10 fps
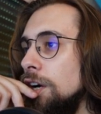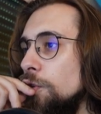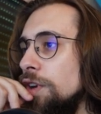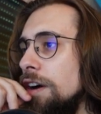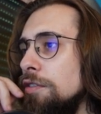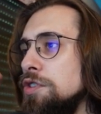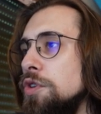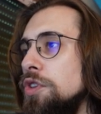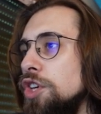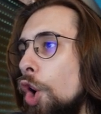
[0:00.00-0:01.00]
We have
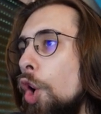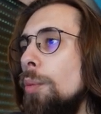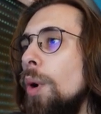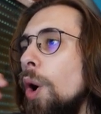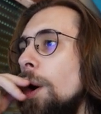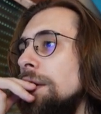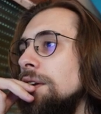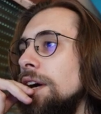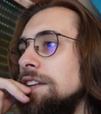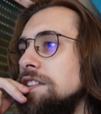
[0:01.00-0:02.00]
also the Home
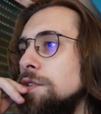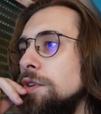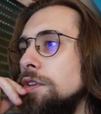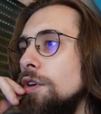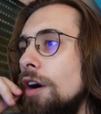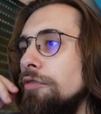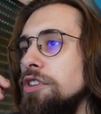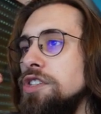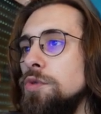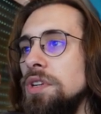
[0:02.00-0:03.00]
and, and, Student
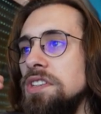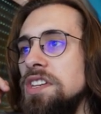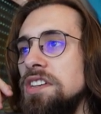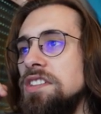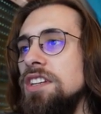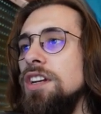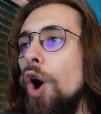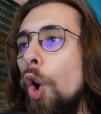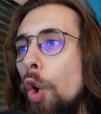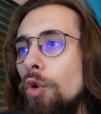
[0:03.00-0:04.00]
Office 2016,
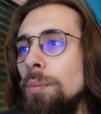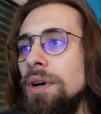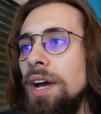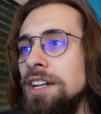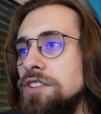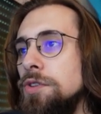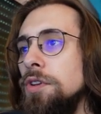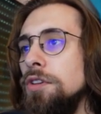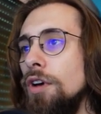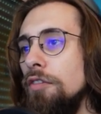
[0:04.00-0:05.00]
Home and
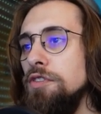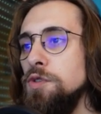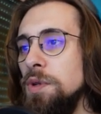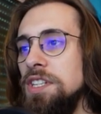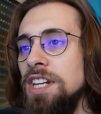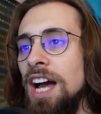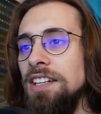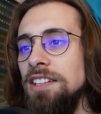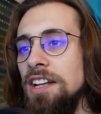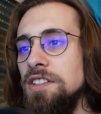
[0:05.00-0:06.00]
Student Office
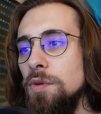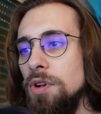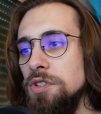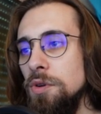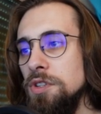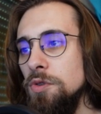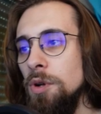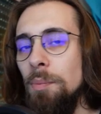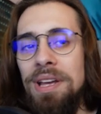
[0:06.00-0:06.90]
2019, and so on, so on, so on.